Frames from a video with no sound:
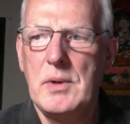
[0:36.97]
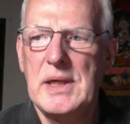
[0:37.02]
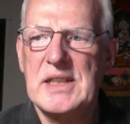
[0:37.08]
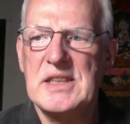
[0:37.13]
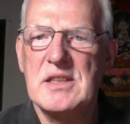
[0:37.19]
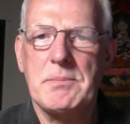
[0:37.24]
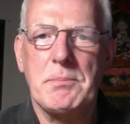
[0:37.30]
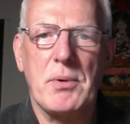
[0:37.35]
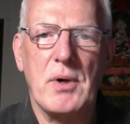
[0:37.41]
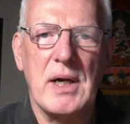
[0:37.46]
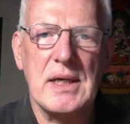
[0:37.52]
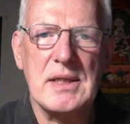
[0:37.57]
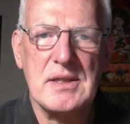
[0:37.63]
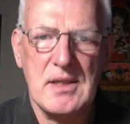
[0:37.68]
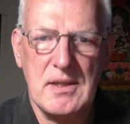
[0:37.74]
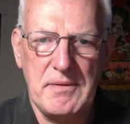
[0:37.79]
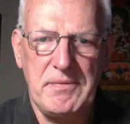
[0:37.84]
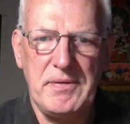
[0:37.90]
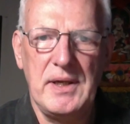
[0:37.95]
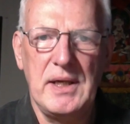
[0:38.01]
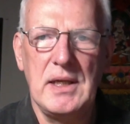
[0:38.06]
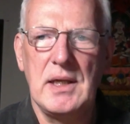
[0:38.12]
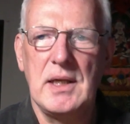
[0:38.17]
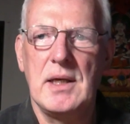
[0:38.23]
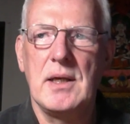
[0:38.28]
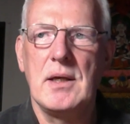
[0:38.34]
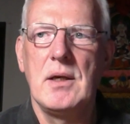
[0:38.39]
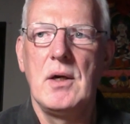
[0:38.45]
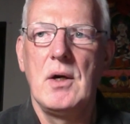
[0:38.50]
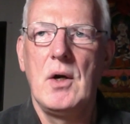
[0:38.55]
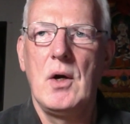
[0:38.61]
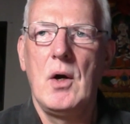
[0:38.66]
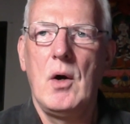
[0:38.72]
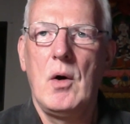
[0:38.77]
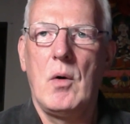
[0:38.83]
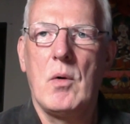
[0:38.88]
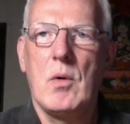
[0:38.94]
express the feeling
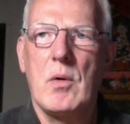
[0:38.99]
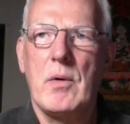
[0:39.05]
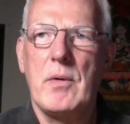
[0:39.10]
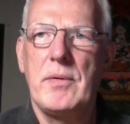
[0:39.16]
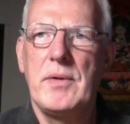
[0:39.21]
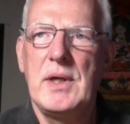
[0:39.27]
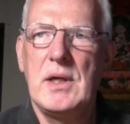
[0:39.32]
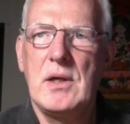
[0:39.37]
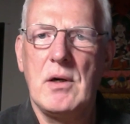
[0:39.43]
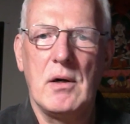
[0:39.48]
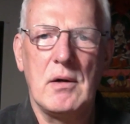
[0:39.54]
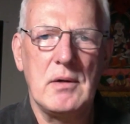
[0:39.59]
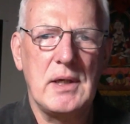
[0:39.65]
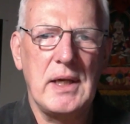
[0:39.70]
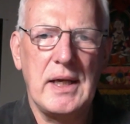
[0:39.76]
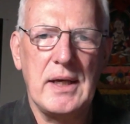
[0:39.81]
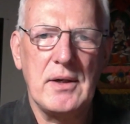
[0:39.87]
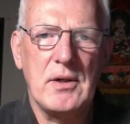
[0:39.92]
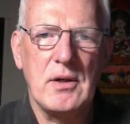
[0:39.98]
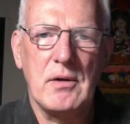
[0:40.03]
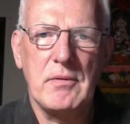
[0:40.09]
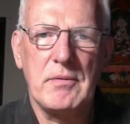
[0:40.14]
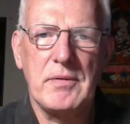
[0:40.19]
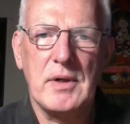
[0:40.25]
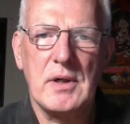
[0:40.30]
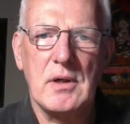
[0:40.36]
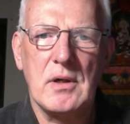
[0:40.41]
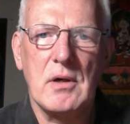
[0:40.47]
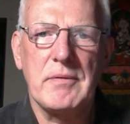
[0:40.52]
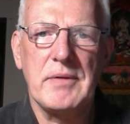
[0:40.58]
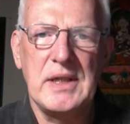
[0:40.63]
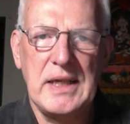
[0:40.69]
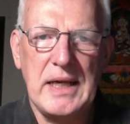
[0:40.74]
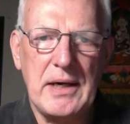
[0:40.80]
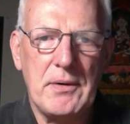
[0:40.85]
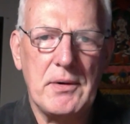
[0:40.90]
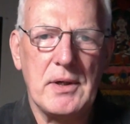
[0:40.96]
or the content of a
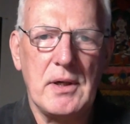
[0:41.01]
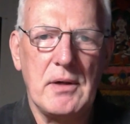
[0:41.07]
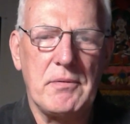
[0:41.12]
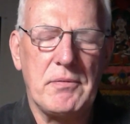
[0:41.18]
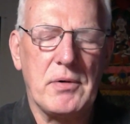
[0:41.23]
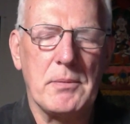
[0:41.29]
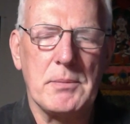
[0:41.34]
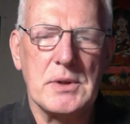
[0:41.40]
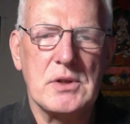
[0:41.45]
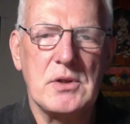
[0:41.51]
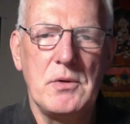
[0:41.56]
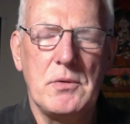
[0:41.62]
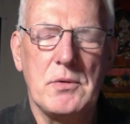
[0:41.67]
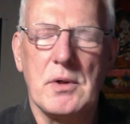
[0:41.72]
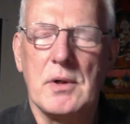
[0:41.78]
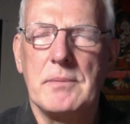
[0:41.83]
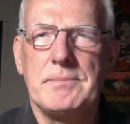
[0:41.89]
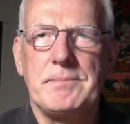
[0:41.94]
narrative from a sutra.